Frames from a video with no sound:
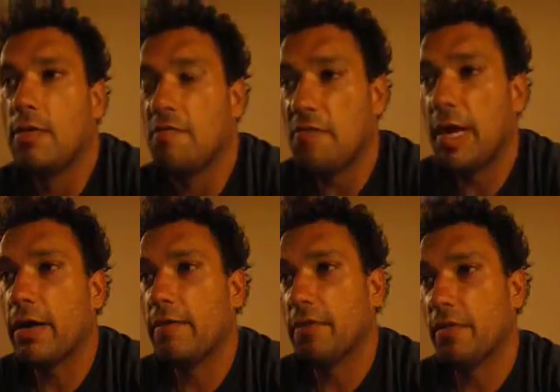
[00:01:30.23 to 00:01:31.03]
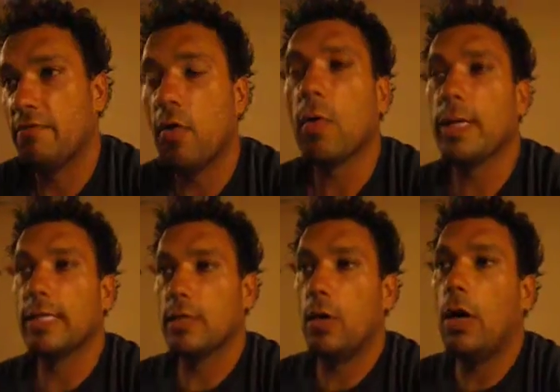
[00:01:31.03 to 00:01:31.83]
very, very forward in
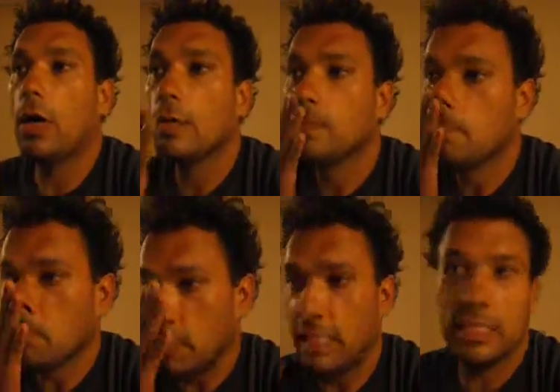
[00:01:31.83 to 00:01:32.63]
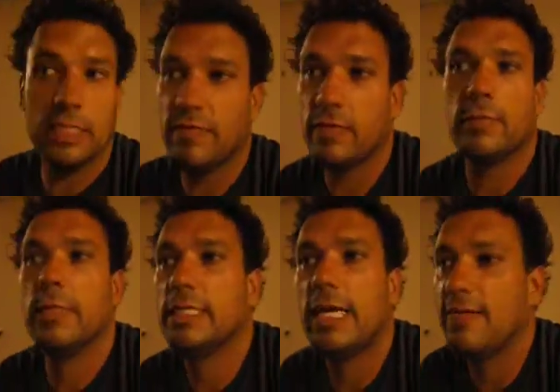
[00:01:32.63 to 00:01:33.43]
the car.
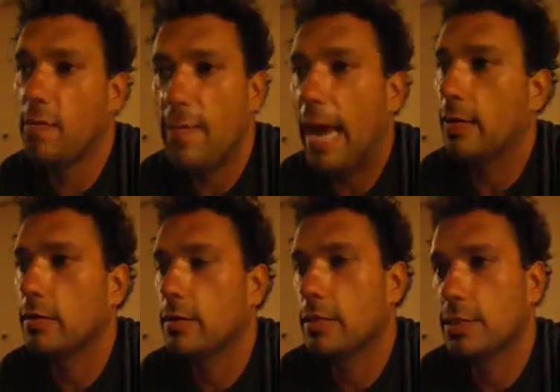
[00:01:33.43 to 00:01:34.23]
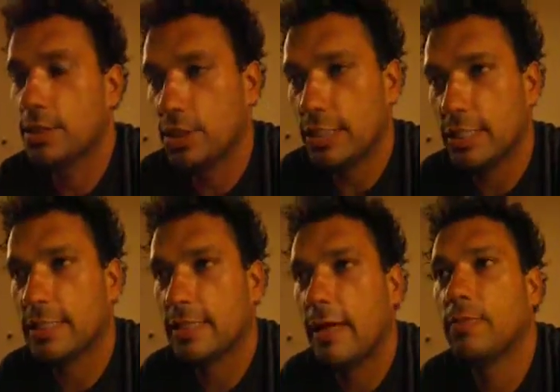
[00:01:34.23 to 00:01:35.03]
He's not even mad at her, because she's
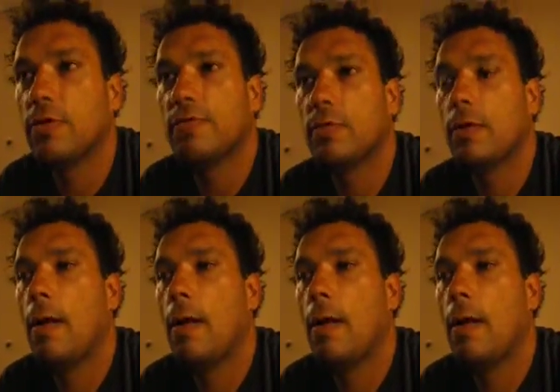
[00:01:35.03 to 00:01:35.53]
just that beautiful.